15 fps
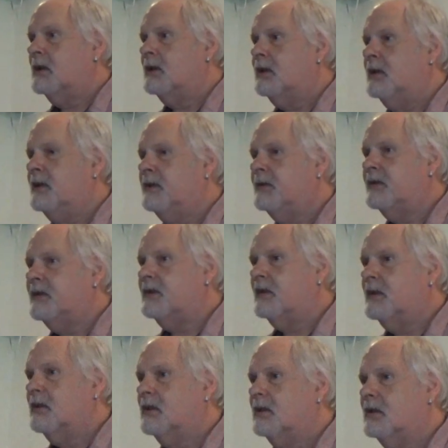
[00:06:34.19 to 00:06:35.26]
He's
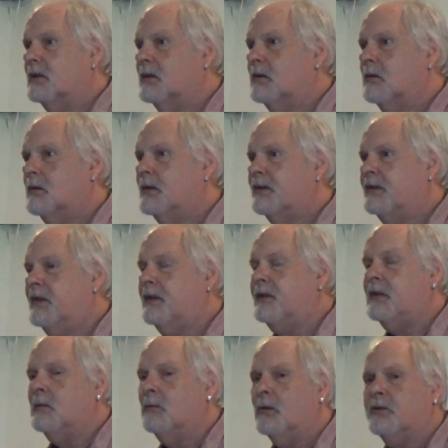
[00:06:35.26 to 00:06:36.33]

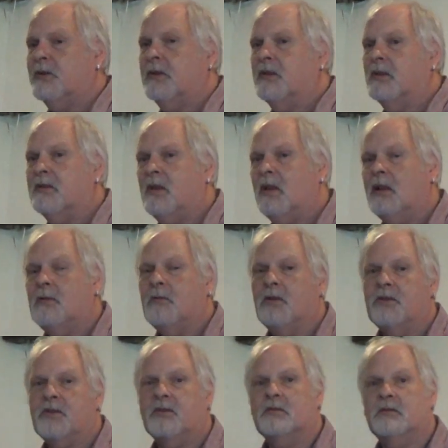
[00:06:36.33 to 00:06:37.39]
sitting watching the
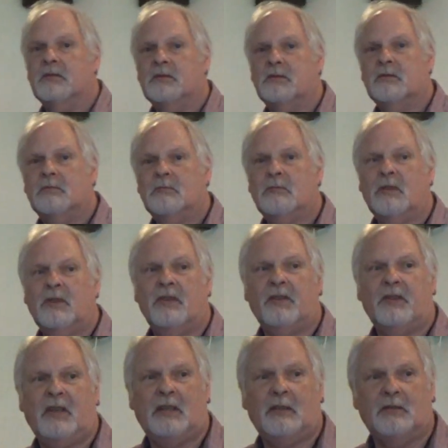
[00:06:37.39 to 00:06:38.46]
television with the
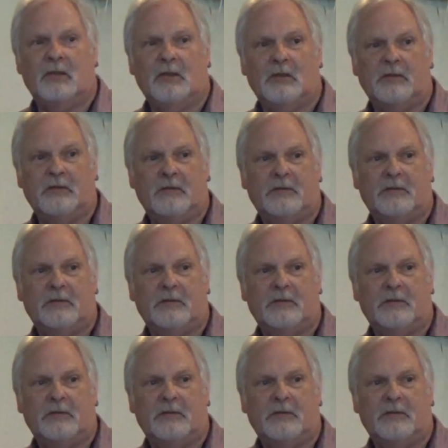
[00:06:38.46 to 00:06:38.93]
sound off,